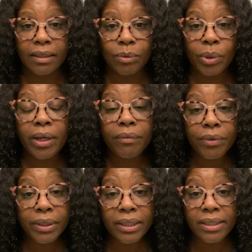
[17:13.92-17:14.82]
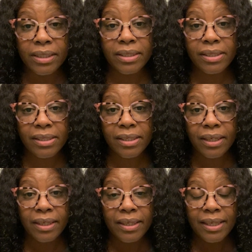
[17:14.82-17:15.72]
whatever it is,
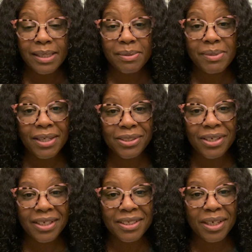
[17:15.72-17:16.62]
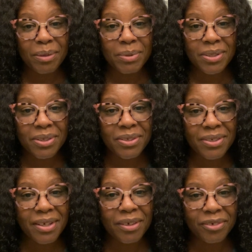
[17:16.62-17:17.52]
sometimes you have to keep it to
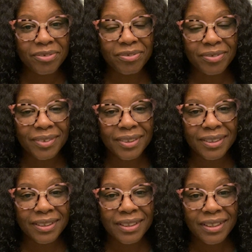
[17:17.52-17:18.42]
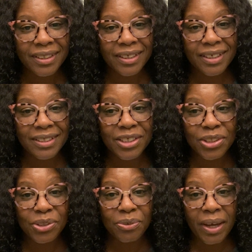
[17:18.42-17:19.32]
yourself
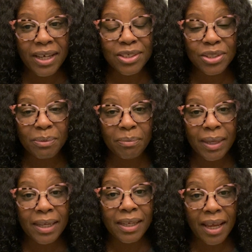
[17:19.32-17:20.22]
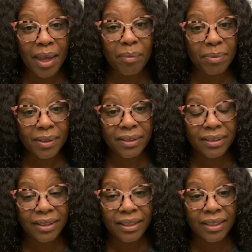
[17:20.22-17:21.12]
until you actually make it happen,
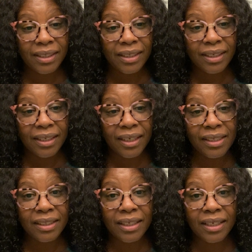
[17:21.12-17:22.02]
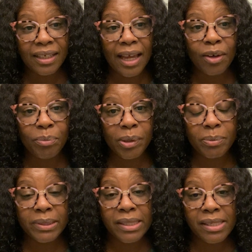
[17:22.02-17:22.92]
and then allow
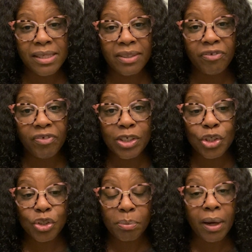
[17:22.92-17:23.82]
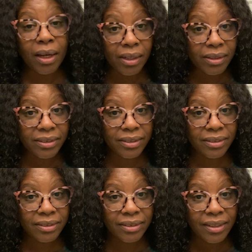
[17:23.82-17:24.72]
people to see the finished product,
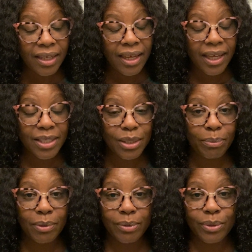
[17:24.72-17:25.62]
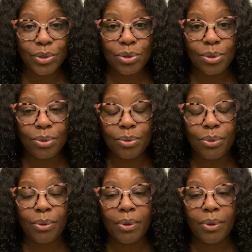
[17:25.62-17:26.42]
as opposed to